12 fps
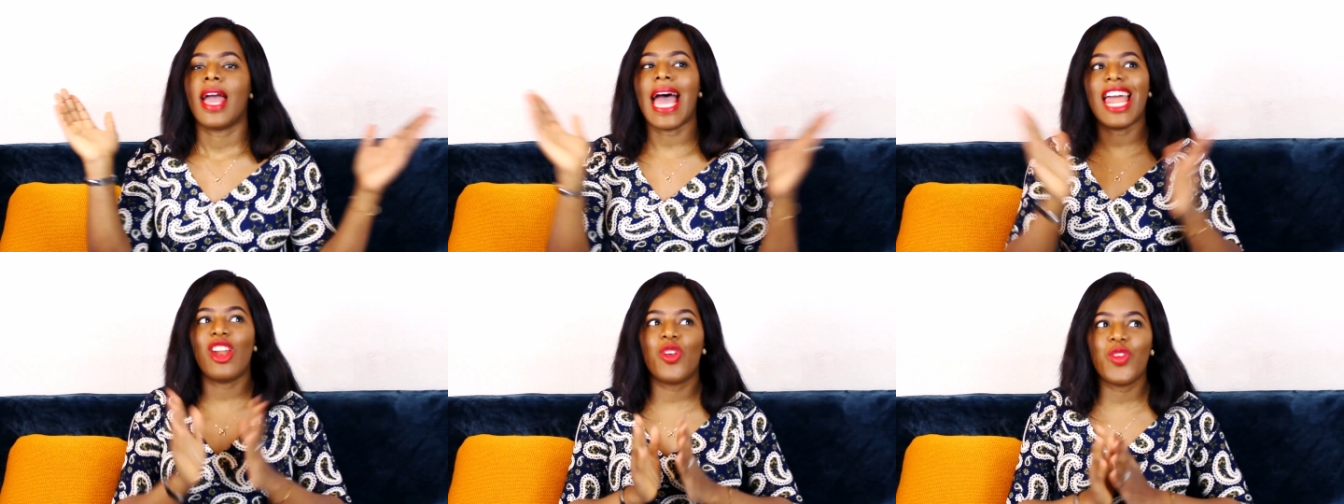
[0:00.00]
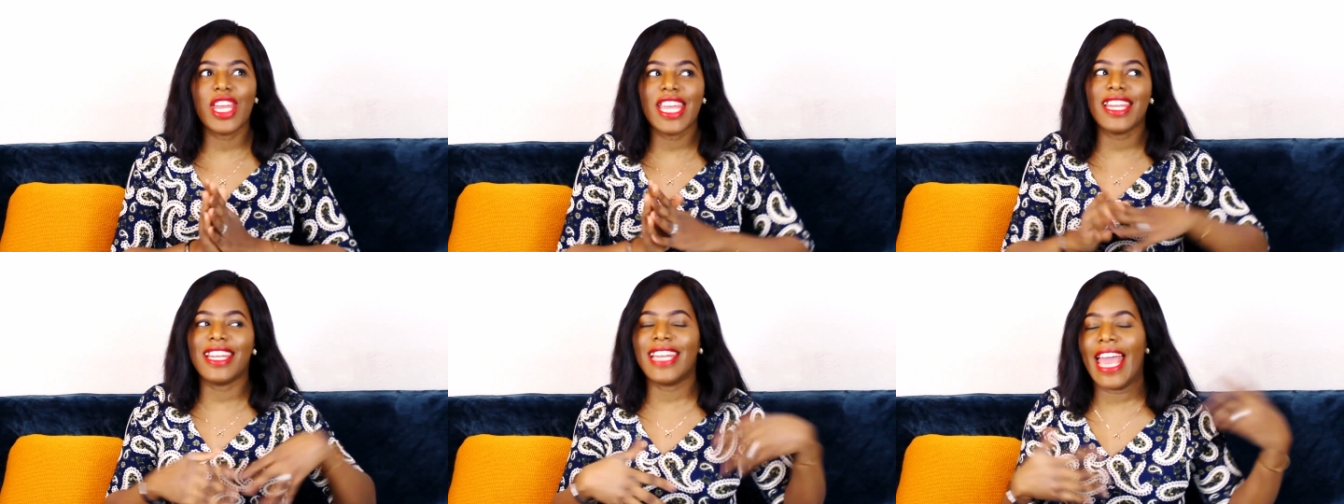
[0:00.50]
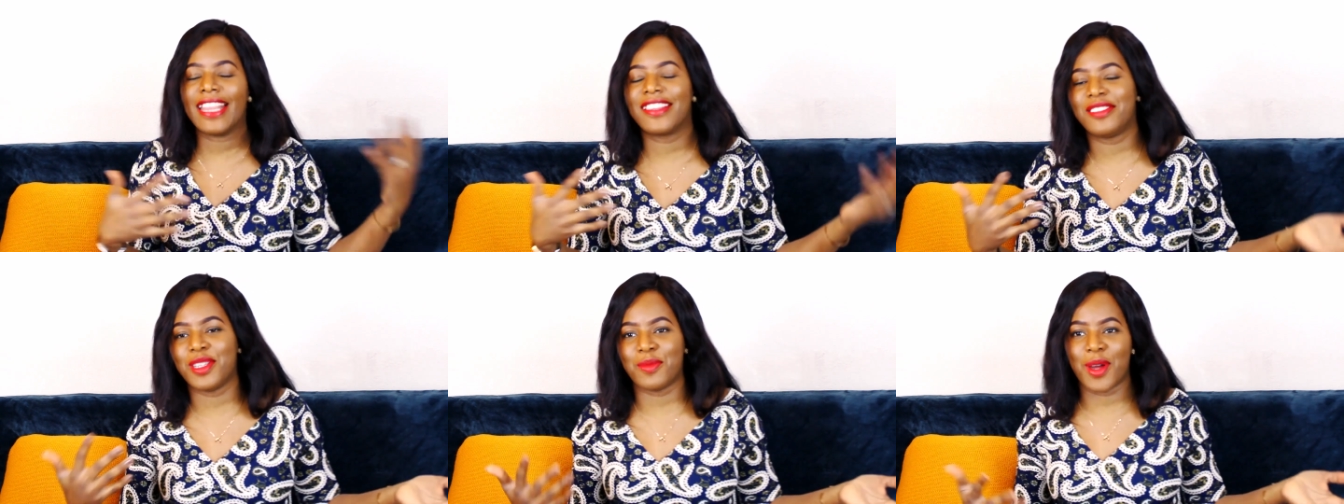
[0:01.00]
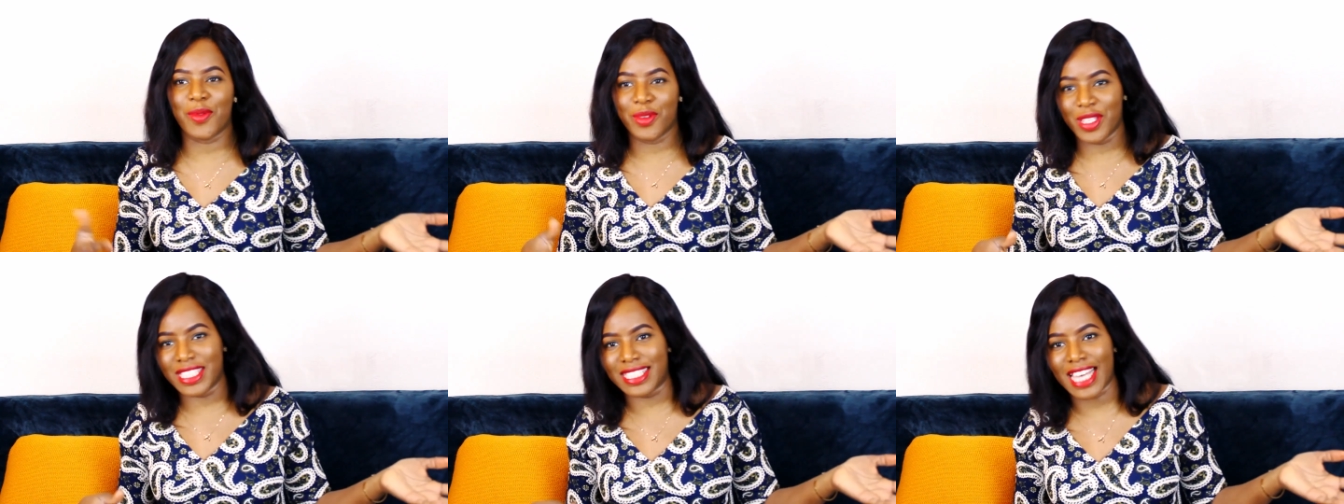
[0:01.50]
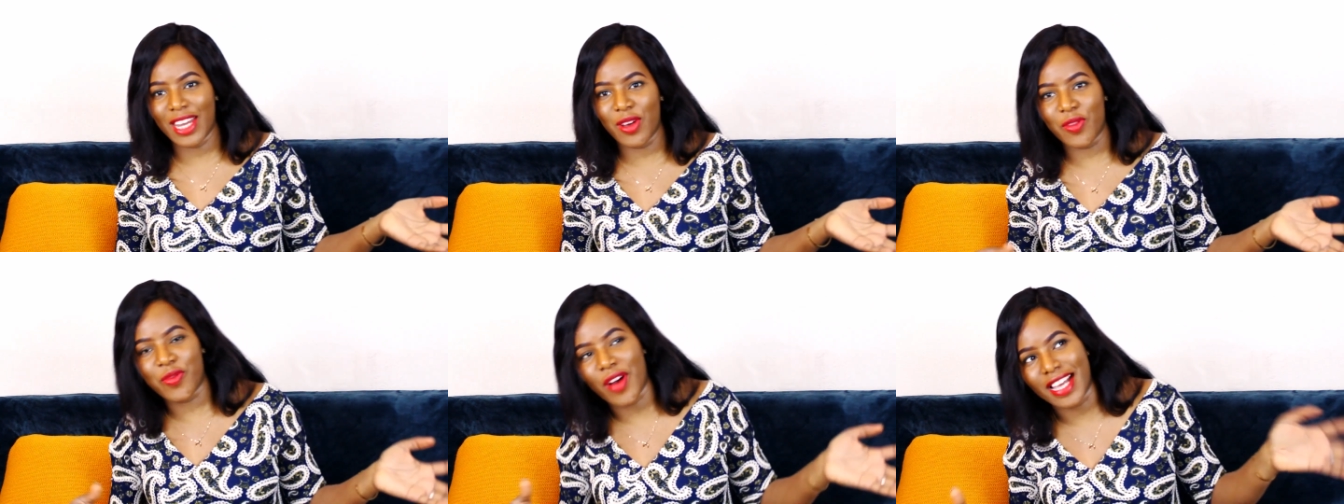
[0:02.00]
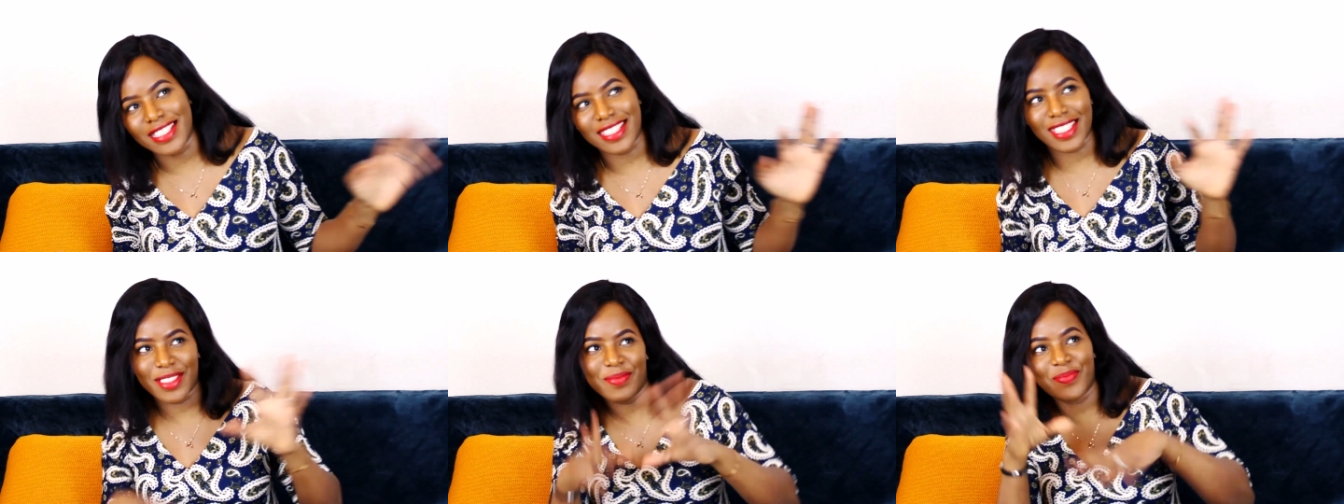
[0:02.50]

I really like the German windows. It's kind of fancy.